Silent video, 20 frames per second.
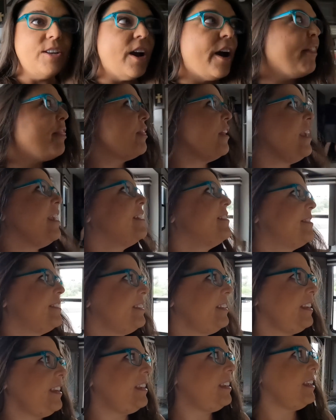Nothing is
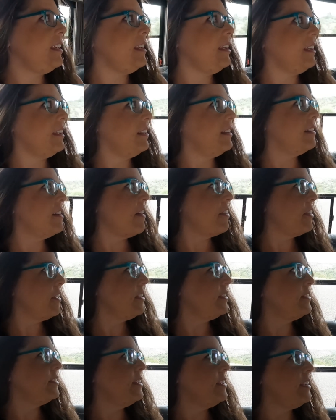leaking.
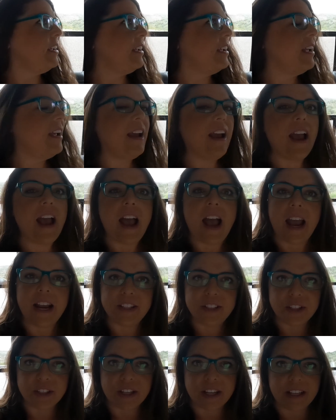Nothing is That's leaking. That's a big one. I
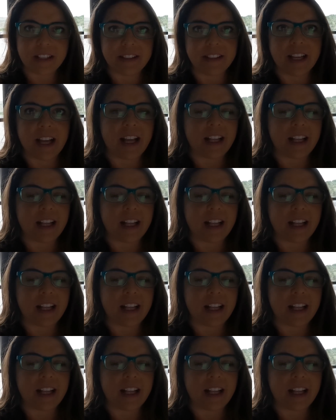took a...